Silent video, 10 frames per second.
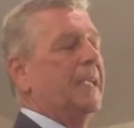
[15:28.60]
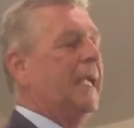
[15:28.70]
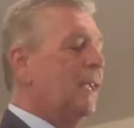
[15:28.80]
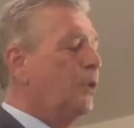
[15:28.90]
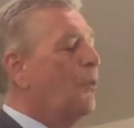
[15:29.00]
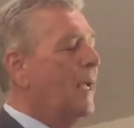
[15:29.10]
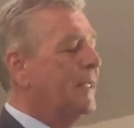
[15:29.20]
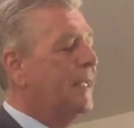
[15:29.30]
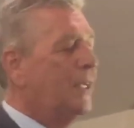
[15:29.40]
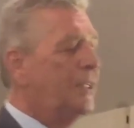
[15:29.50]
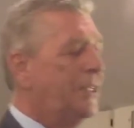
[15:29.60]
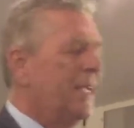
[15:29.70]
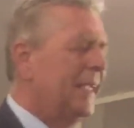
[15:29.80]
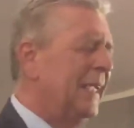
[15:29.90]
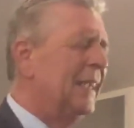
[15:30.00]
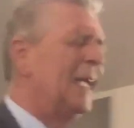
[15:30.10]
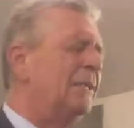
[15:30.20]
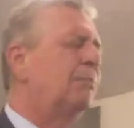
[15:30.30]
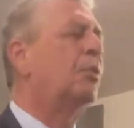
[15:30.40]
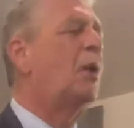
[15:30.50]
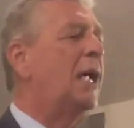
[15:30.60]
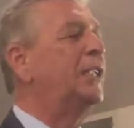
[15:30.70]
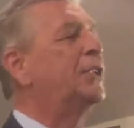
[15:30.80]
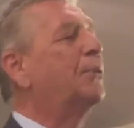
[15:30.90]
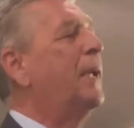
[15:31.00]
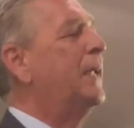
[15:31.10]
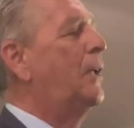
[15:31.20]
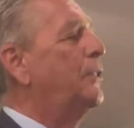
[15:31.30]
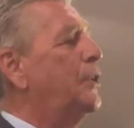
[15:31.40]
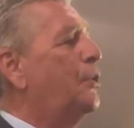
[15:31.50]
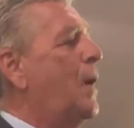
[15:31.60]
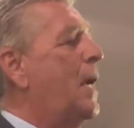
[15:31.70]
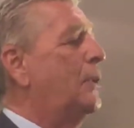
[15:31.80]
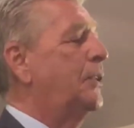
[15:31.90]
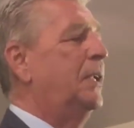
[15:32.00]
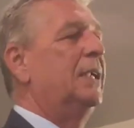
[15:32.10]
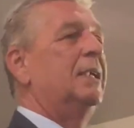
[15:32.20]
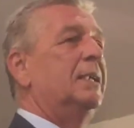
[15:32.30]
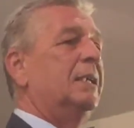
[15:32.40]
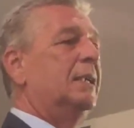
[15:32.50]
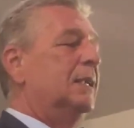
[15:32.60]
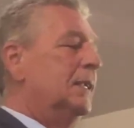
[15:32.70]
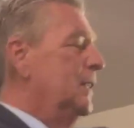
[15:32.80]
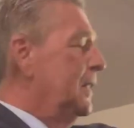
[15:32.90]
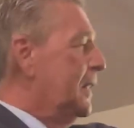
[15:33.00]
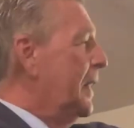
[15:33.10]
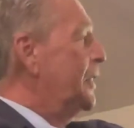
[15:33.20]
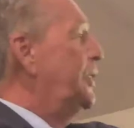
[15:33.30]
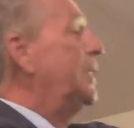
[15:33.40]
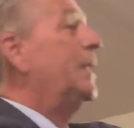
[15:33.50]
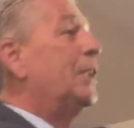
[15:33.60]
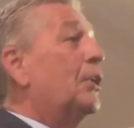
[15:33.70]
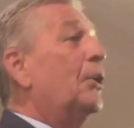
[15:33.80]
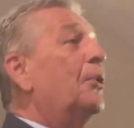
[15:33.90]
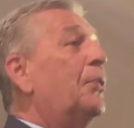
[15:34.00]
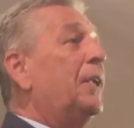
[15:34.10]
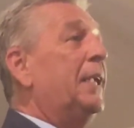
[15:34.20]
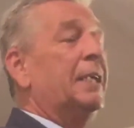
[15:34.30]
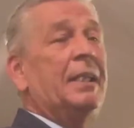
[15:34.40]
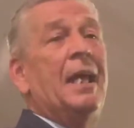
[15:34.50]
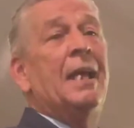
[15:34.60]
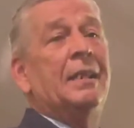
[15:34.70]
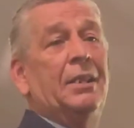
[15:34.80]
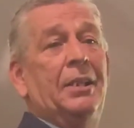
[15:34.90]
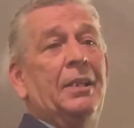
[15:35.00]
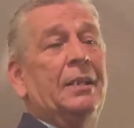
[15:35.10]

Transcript: And Ellen White tells us that he lay prostrate on the ground, clutching the earth in his hands.